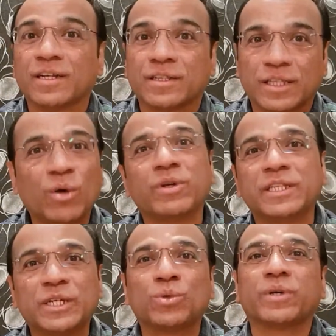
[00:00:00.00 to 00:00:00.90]
Now he
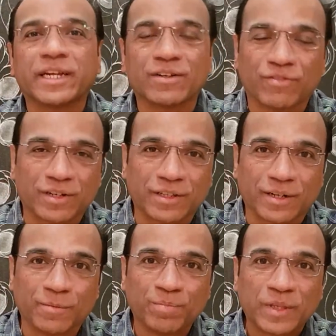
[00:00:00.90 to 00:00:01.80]
needs to take it further.
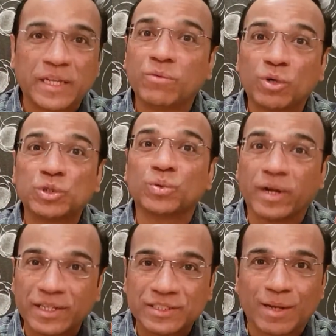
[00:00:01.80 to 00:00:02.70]
He wants to
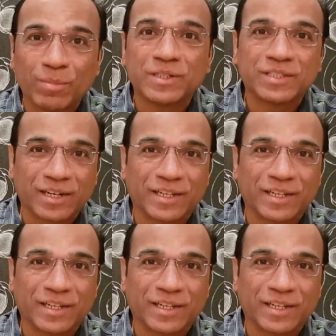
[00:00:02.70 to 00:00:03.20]
establish the